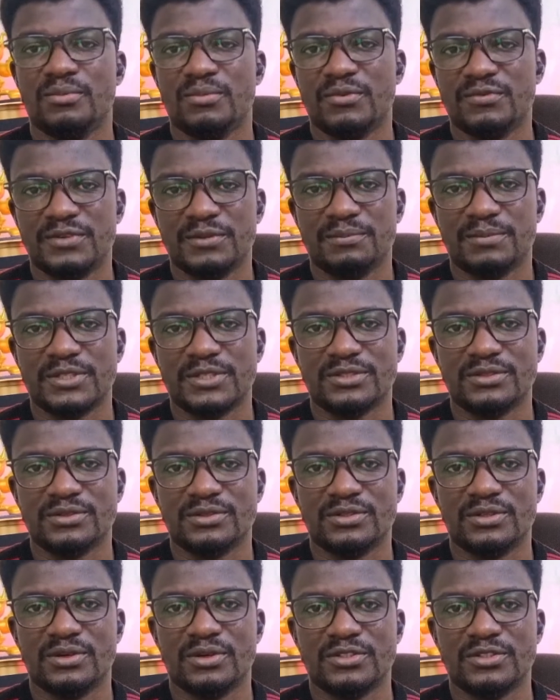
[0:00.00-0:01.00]
move the person to
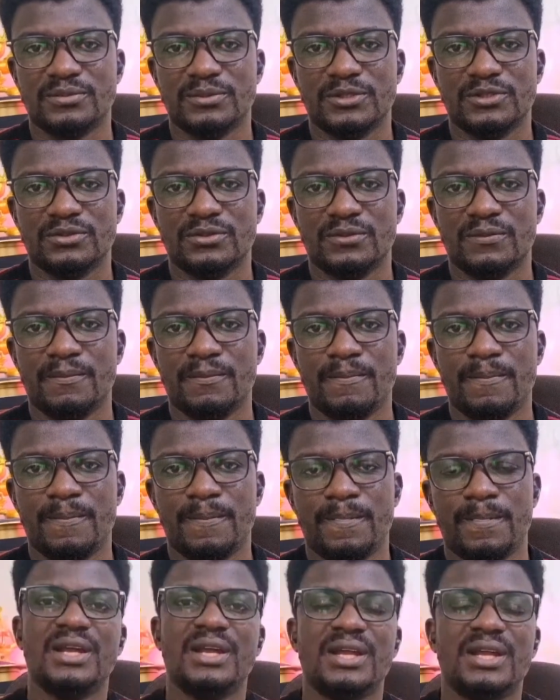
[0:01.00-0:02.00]
the hospital.
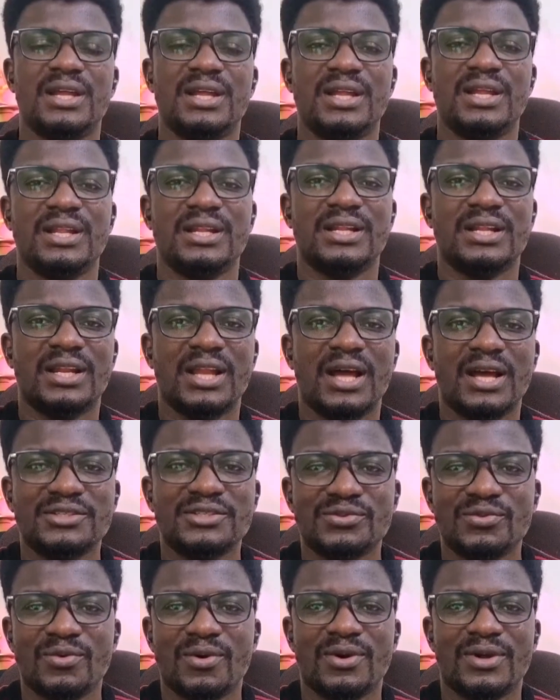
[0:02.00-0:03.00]
The
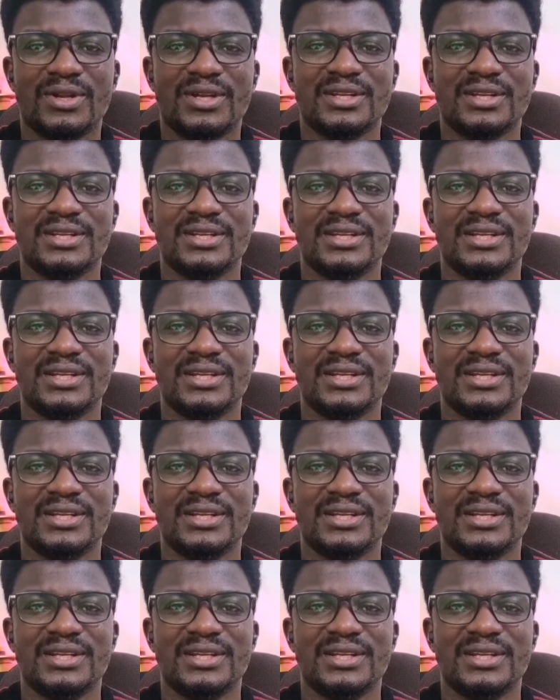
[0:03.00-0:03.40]
last one